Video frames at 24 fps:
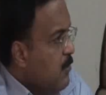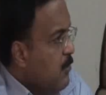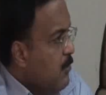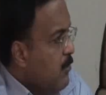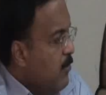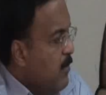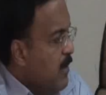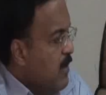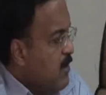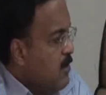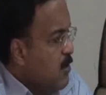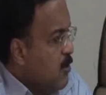
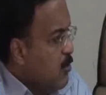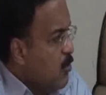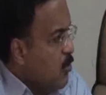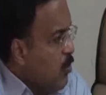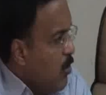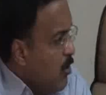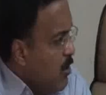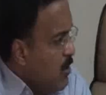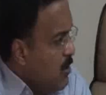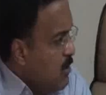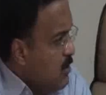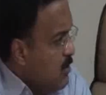But the
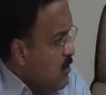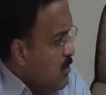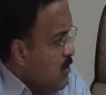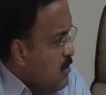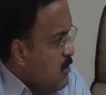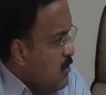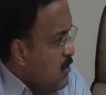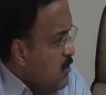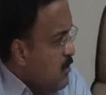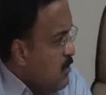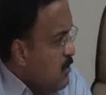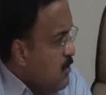court
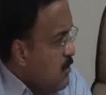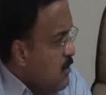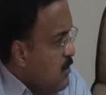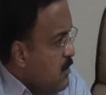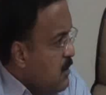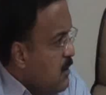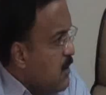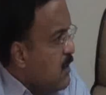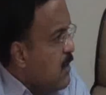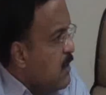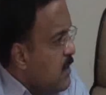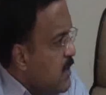
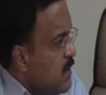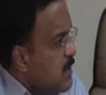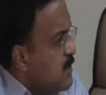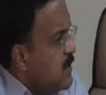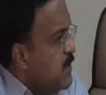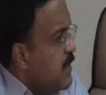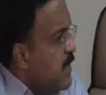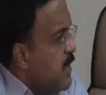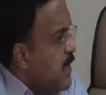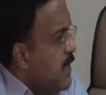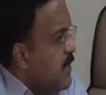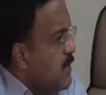in this
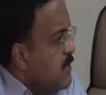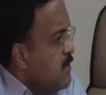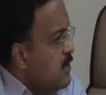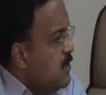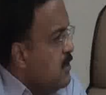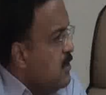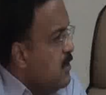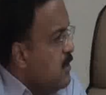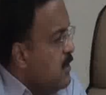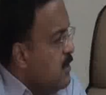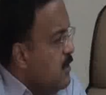case